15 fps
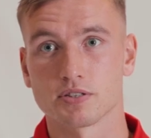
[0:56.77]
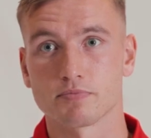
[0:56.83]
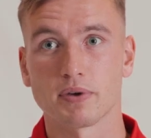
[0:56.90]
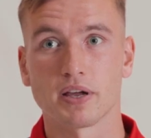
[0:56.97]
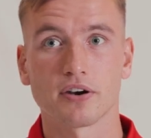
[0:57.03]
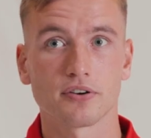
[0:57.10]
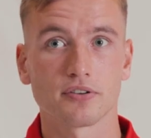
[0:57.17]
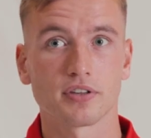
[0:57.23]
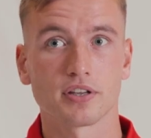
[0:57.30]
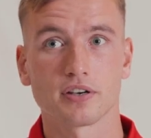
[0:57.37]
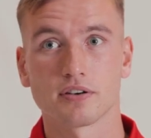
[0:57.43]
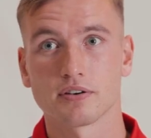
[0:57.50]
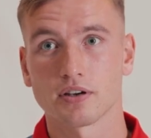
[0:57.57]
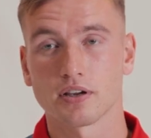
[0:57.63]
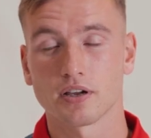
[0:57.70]
better
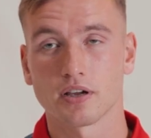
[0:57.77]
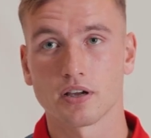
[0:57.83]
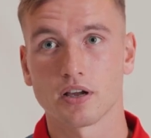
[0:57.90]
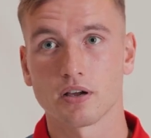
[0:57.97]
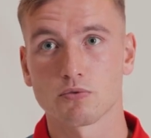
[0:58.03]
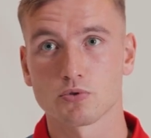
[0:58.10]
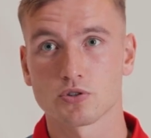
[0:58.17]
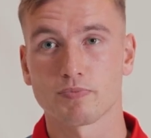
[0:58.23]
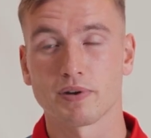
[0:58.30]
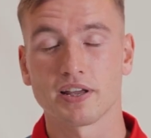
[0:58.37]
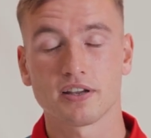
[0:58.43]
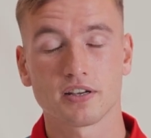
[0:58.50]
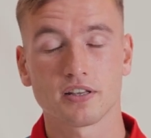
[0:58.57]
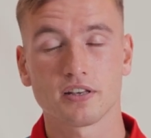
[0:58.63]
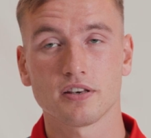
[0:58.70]
than I was
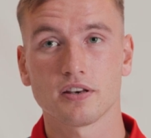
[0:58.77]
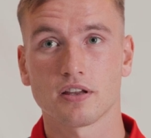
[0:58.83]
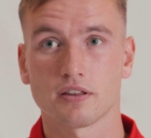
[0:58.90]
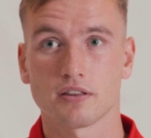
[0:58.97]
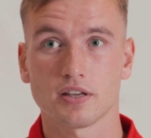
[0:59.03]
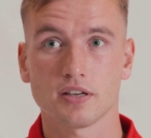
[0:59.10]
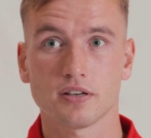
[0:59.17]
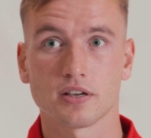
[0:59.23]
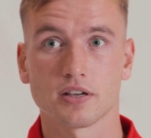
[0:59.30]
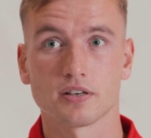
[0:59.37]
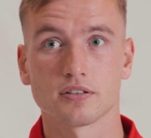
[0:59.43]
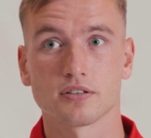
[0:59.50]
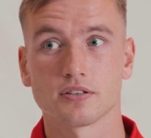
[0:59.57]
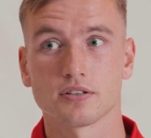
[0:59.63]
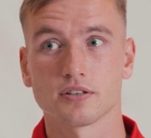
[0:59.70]
playing in, I think.
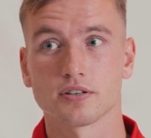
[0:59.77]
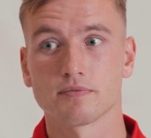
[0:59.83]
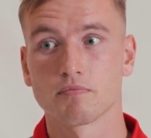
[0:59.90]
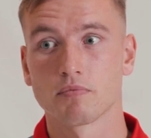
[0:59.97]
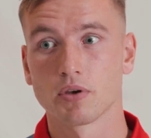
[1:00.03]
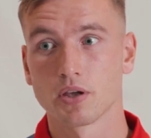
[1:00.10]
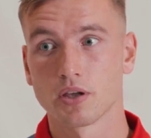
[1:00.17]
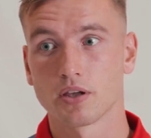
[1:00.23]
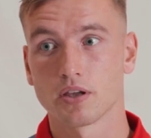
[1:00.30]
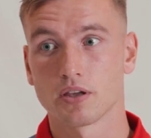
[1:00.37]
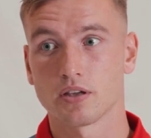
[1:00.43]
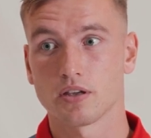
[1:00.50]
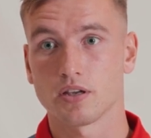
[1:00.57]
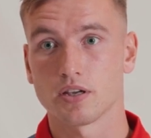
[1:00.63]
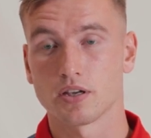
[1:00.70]
And
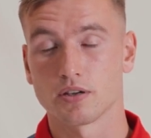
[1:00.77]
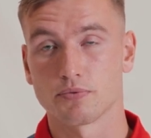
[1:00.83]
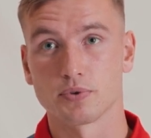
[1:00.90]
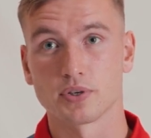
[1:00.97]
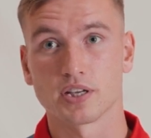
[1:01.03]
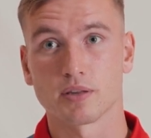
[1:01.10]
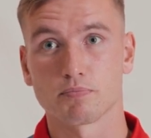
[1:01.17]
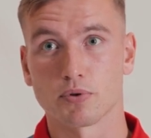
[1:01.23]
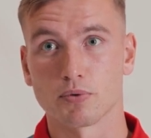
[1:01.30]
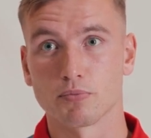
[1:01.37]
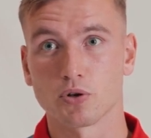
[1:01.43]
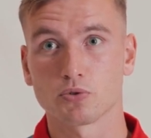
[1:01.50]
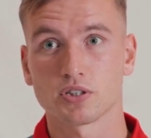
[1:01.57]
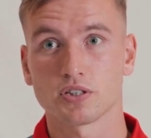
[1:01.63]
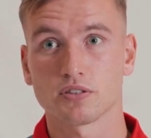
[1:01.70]
if we get
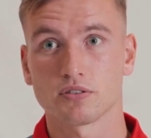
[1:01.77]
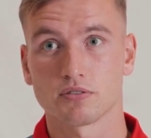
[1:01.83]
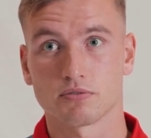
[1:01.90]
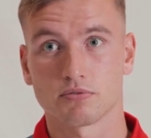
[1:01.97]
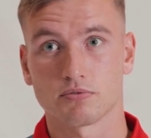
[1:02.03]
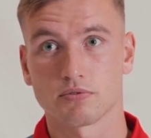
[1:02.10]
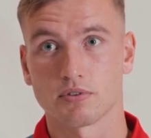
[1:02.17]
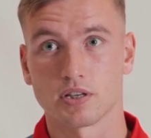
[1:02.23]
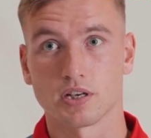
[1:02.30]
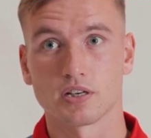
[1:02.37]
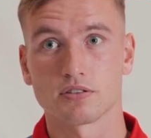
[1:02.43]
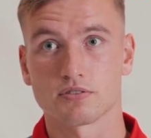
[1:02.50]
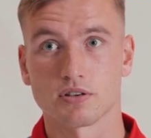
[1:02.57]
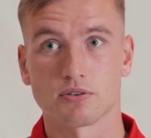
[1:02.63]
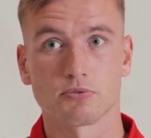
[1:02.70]
promoted, then
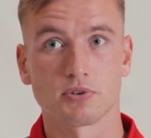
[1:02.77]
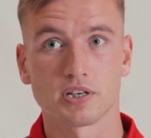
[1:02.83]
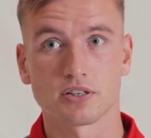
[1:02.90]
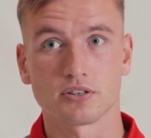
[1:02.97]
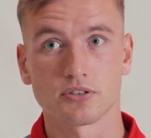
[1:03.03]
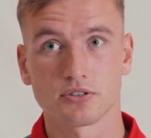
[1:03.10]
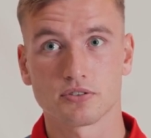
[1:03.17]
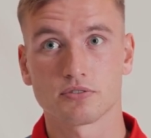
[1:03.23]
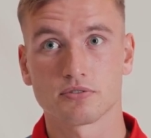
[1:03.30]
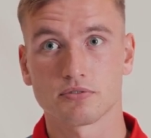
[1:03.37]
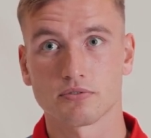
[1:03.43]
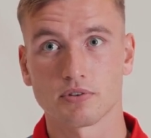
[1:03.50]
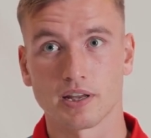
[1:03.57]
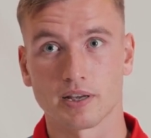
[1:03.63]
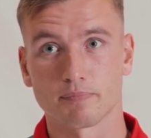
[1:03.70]
it's a really good
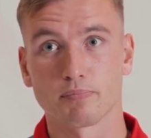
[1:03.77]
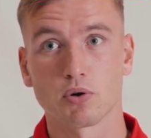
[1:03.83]
like